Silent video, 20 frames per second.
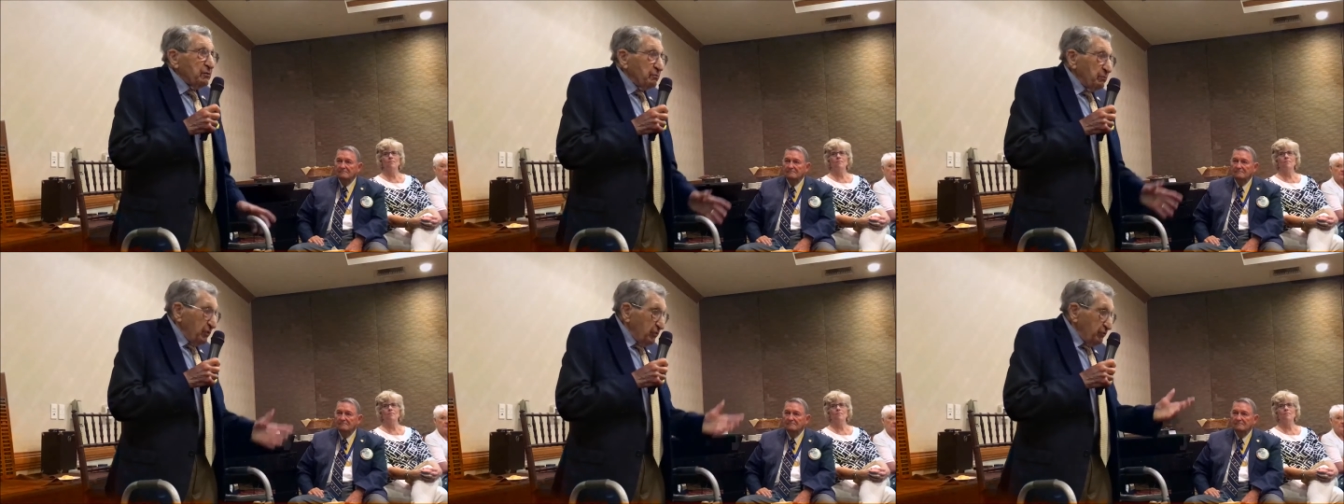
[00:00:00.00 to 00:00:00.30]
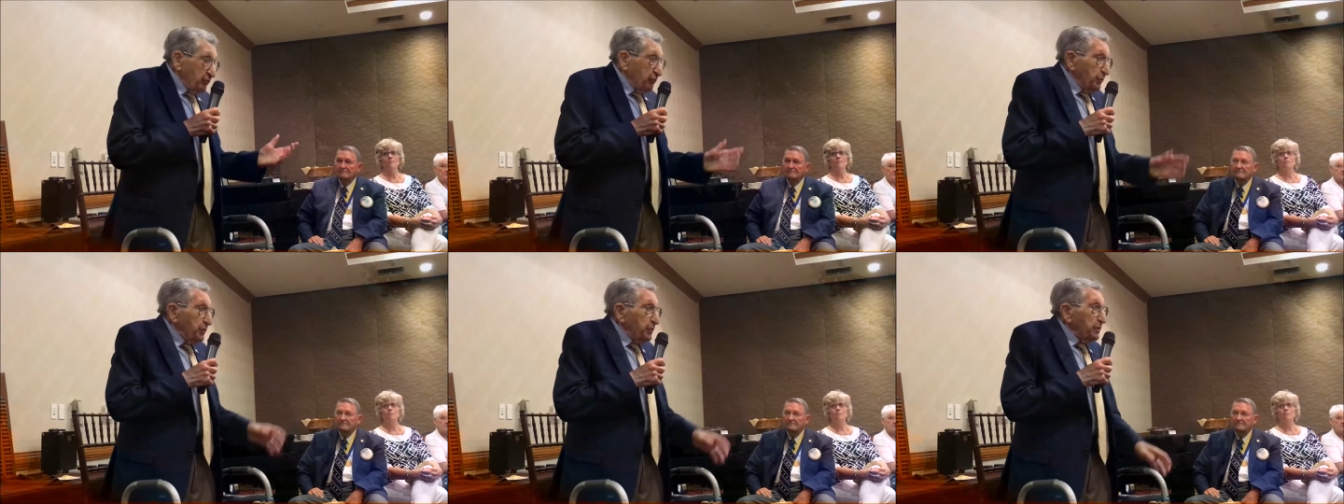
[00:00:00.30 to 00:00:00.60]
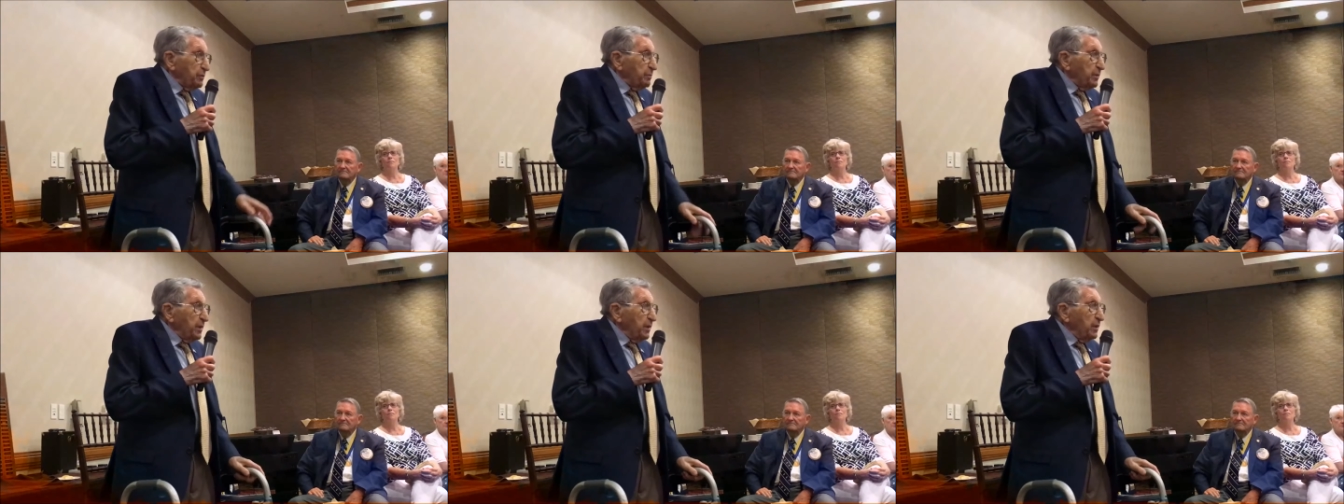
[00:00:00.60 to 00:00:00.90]

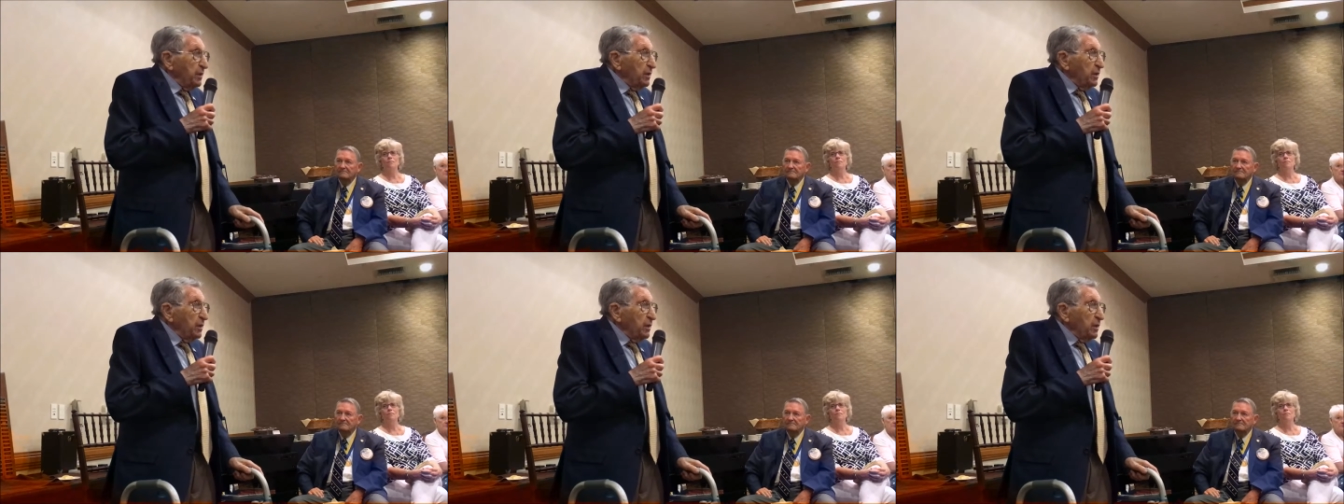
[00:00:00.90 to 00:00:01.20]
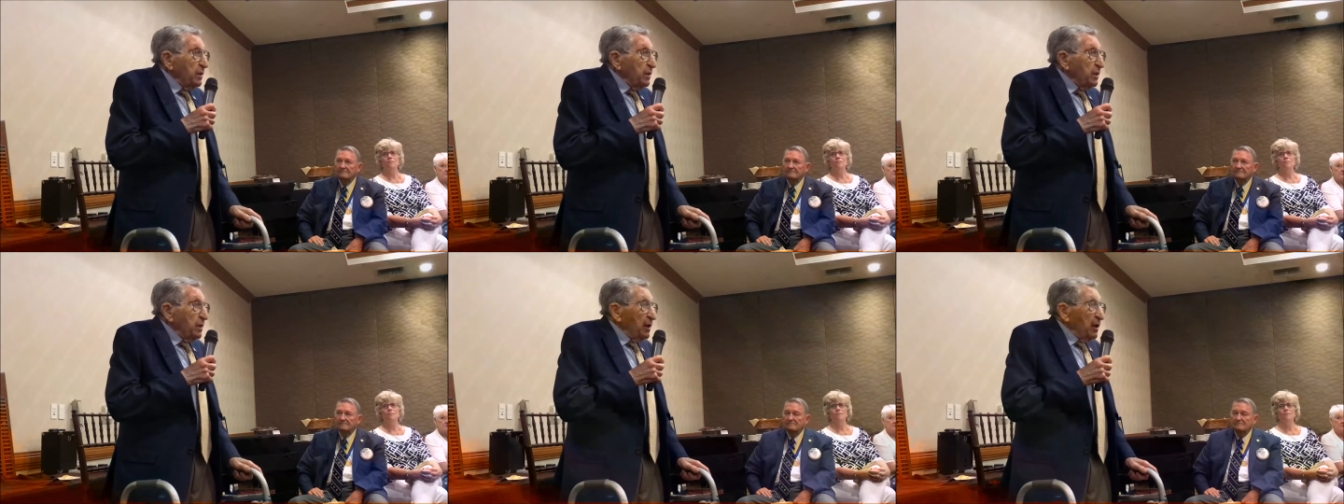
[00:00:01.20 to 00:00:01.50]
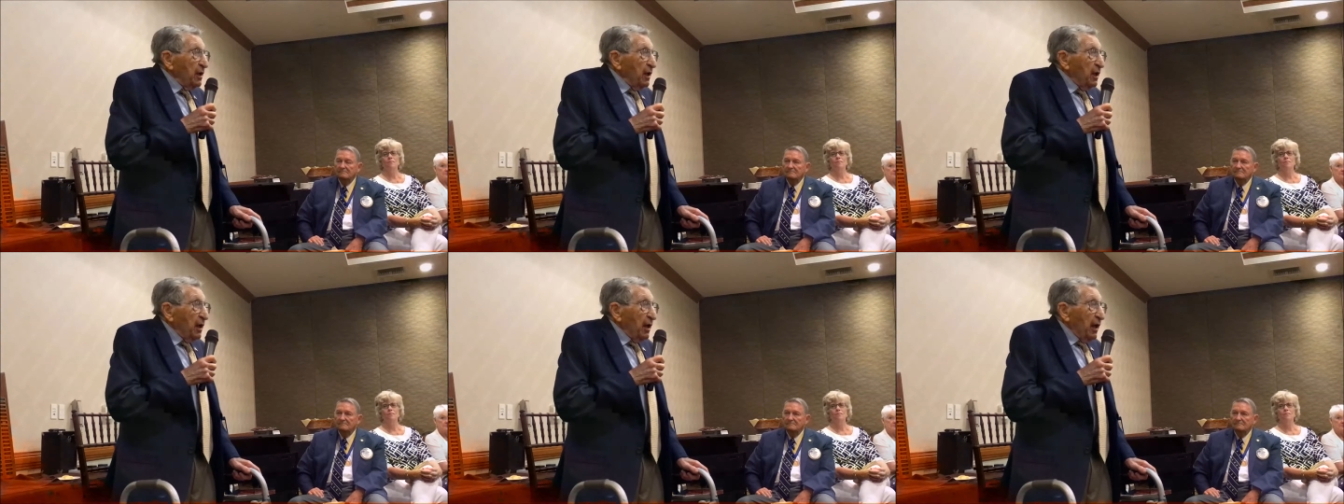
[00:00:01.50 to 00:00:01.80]
mistreated me,
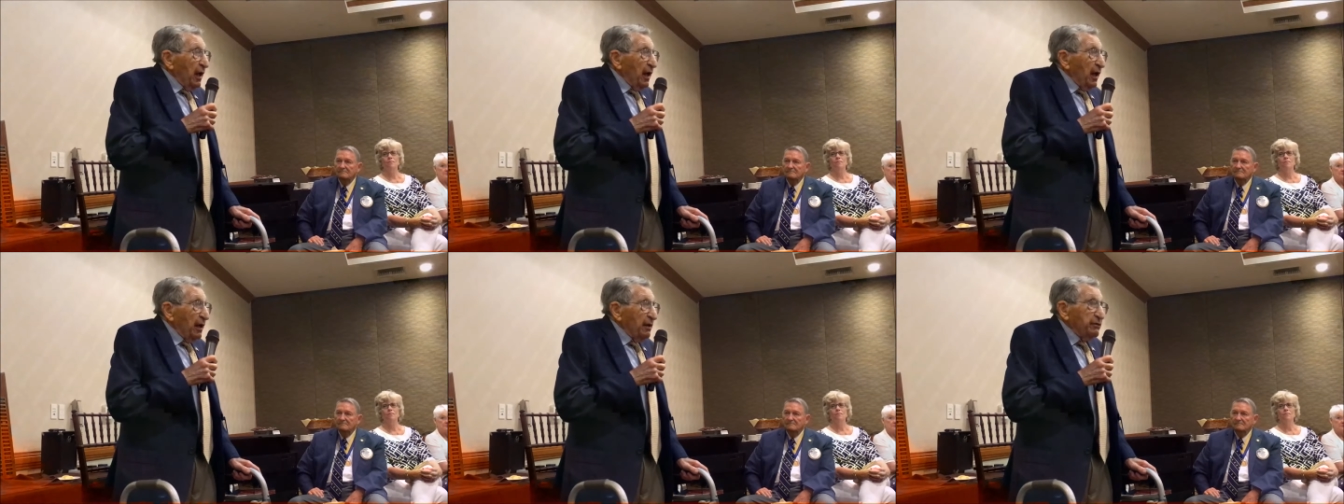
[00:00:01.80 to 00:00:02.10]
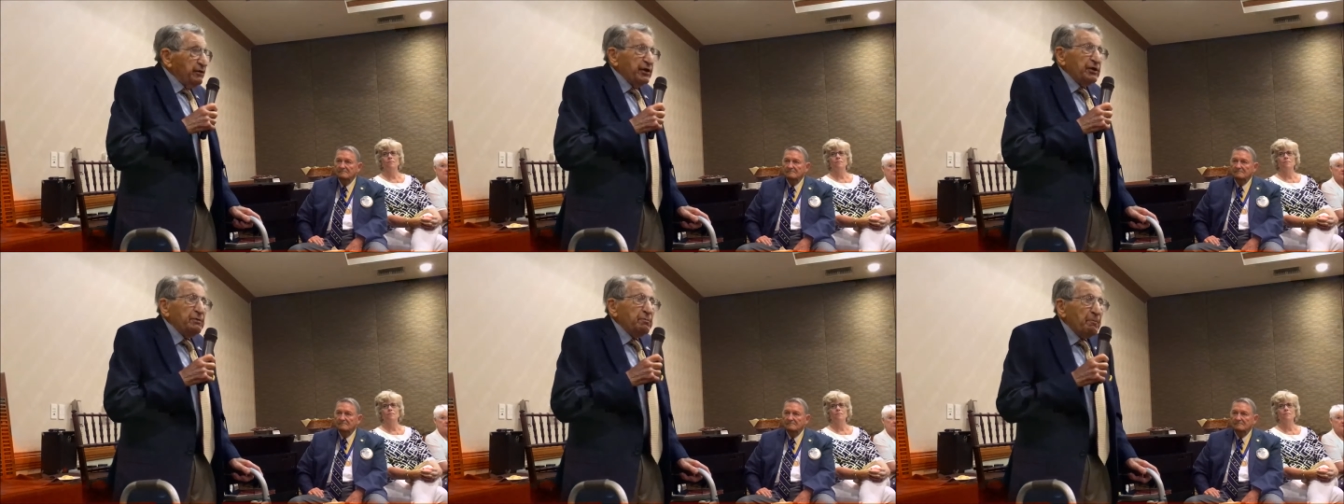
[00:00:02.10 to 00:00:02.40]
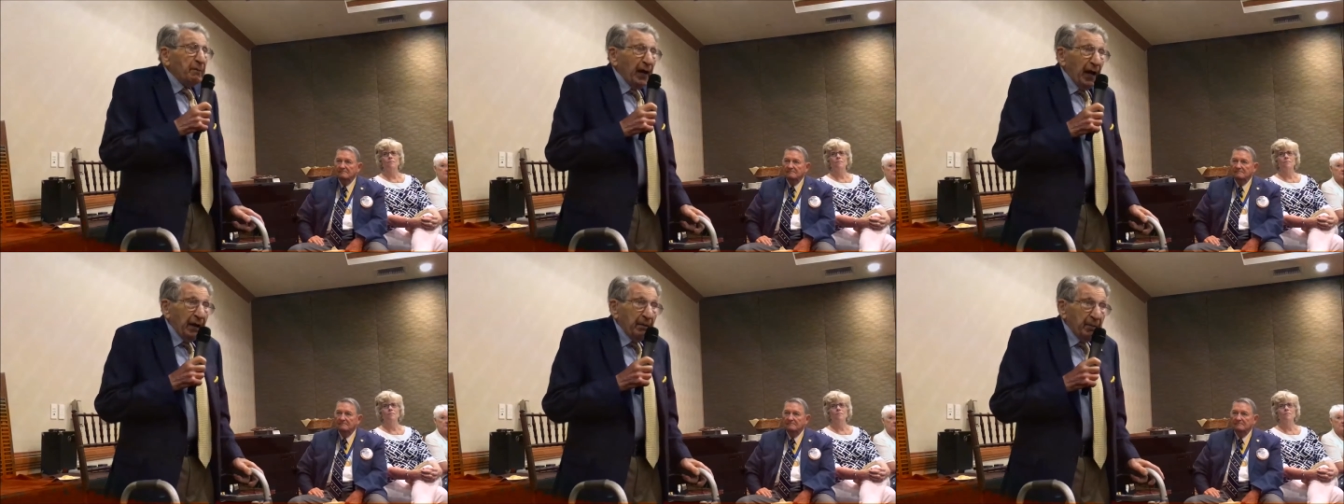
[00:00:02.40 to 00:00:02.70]

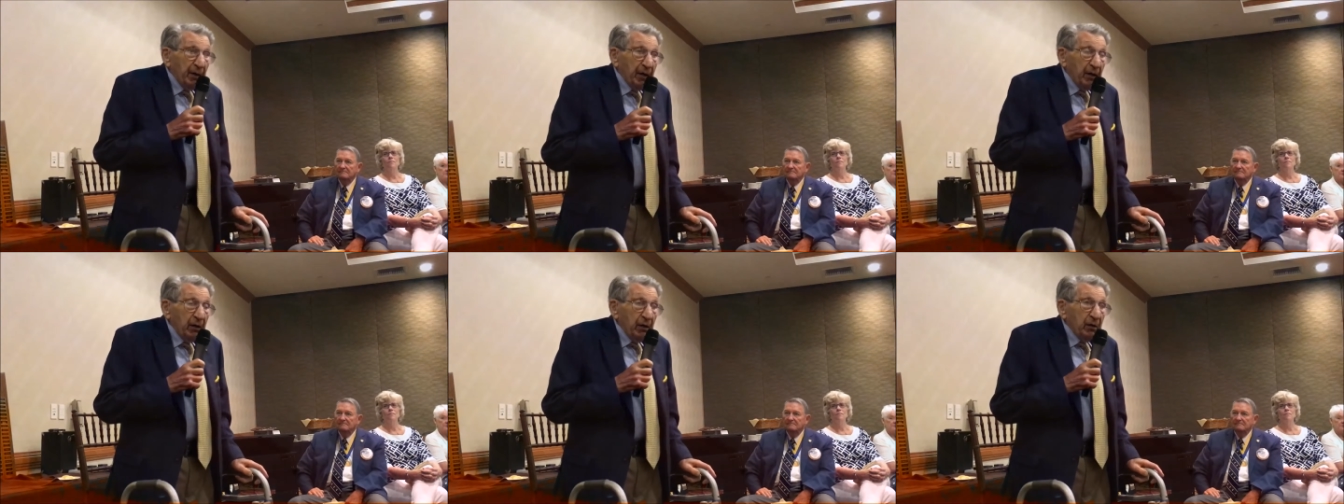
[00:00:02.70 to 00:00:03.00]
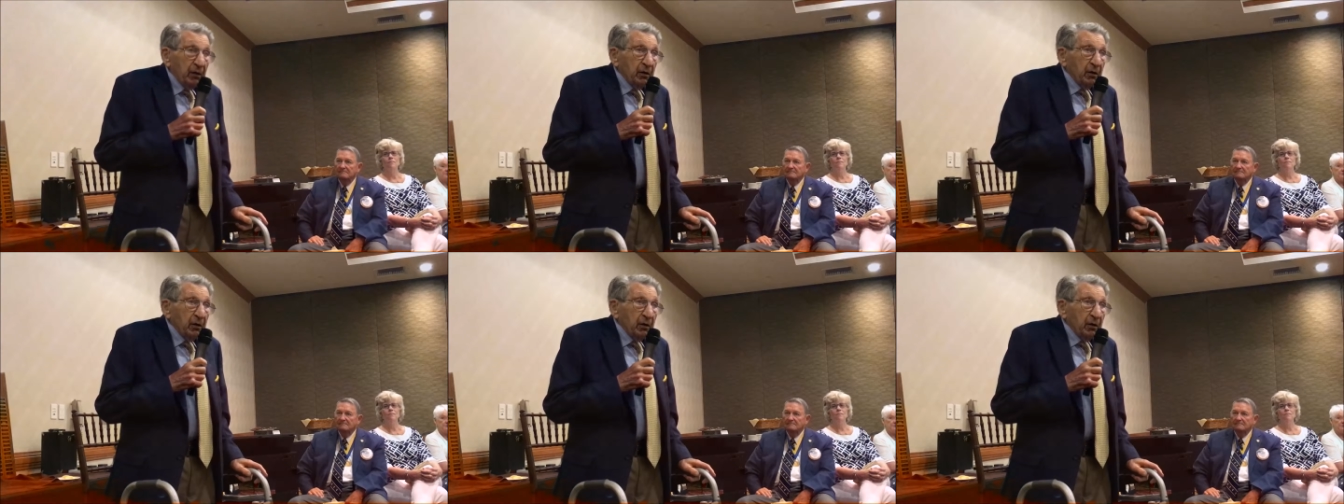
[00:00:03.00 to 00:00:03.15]
didn't pay me.